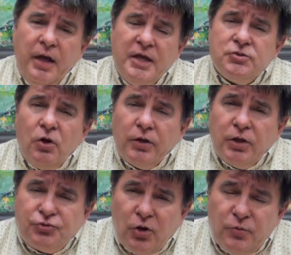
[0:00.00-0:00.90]
He's not going
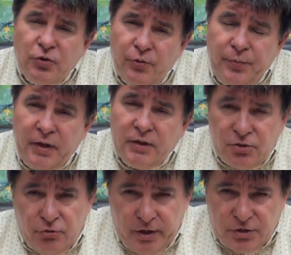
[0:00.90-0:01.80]
to drop European
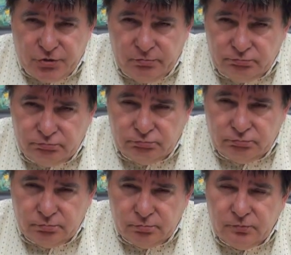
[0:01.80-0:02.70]
integration.
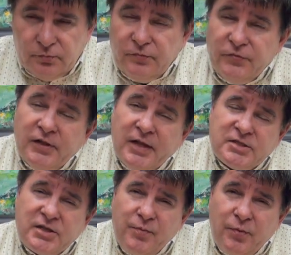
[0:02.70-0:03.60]
The
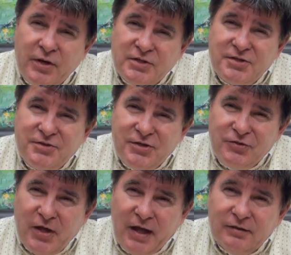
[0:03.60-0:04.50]
last time a president
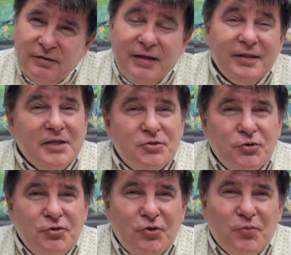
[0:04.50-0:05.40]
did that, it led to
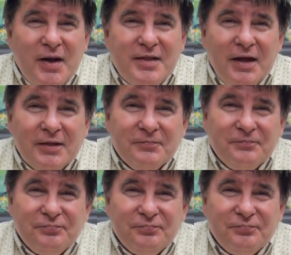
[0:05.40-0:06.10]
a Euromaidan.